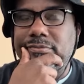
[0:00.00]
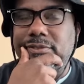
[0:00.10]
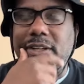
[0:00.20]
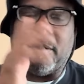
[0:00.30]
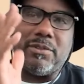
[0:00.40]

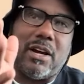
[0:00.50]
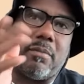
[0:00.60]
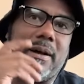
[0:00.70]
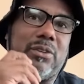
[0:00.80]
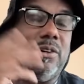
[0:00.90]
I'm going to talk
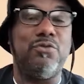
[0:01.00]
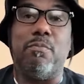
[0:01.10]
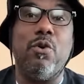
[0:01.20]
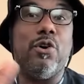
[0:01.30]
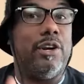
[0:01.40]
about three. It's
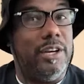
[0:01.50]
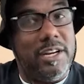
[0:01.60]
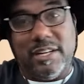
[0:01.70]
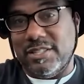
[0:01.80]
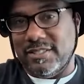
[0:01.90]
more than
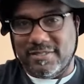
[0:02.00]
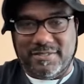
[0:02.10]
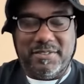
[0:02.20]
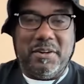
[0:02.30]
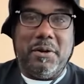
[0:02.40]
this,
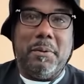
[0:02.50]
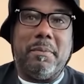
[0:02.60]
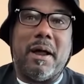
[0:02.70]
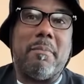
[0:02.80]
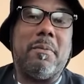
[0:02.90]
but
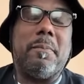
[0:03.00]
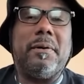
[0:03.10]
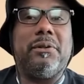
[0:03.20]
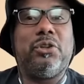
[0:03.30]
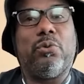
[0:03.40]
I'm going to
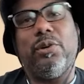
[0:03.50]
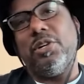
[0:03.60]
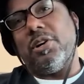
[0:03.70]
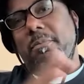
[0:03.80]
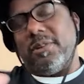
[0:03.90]
put three, you
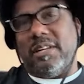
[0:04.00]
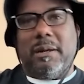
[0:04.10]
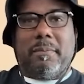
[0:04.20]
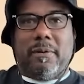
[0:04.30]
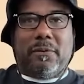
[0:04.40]
know, I'm going to
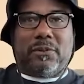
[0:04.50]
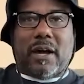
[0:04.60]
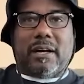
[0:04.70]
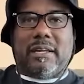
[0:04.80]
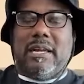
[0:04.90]
keep it because I
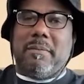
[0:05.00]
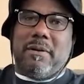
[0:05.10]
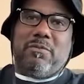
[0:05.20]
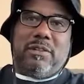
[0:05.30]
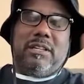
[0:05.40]
can keep
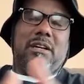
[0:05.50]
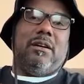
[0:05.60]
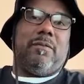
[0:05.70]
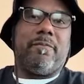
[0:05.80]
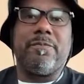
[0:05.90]
it within
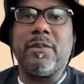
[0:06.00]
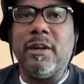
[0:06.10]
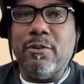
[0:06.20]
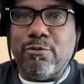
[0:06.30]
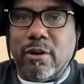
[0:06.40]
a
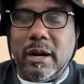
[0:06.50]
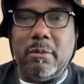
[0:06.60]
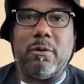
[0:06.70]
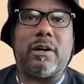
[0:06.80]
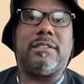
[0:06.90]

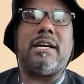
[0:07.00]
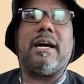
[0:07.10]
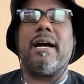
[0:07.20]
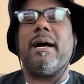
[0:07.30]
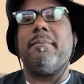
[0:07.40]
framework of
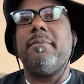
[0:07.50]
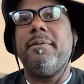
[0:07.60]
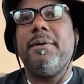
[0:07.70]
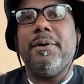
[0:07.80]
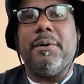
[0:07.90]
time,
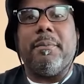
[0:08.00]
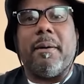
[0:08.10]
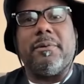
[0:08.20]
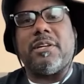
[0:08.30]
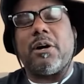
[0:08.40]
but I'm
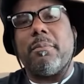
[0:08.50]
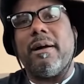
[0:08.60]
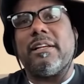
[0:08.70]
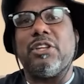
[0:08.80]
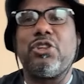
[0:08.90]
gonna talk
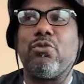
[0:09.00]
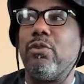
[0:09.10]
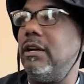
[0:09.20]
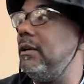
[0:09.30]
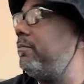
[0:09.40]
about the
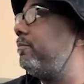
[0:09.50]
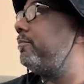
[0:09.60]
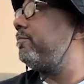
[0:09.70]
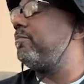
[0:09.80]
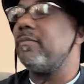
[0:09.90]
three
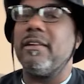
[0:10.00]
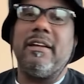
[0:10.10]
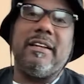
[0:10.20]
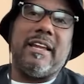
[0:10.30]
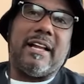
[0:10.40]

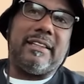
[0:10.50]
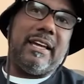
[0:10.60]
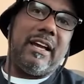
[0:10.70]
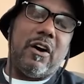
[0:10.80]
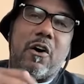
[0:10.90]
that I
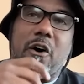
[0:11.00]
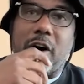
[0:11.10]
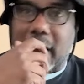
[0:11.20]
think are